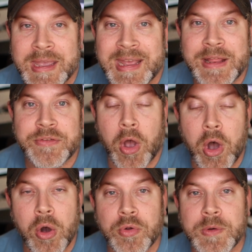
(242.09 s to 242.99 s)
It is
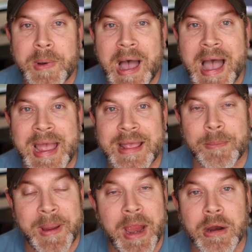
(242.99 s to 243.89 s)
owned by
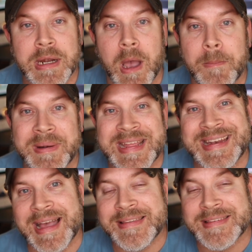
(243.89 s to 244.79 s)
the parent company.
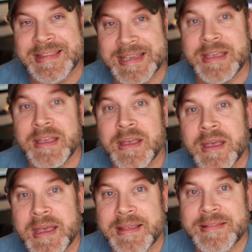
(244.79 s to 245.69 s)
Nestle
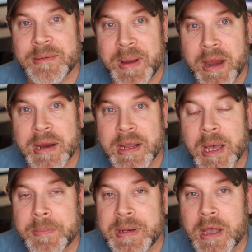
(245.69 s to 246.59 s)
is the parent
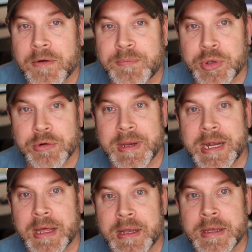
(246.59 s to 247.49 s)
company of
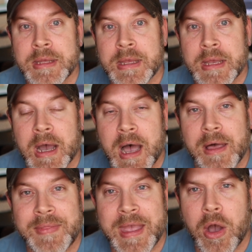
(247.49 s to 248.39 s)
Purina.
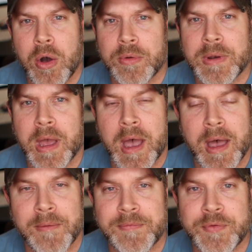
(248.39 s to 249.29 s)
They own
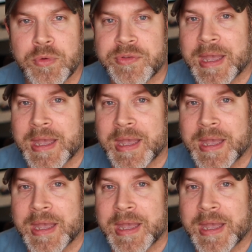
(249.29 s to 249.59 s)
foods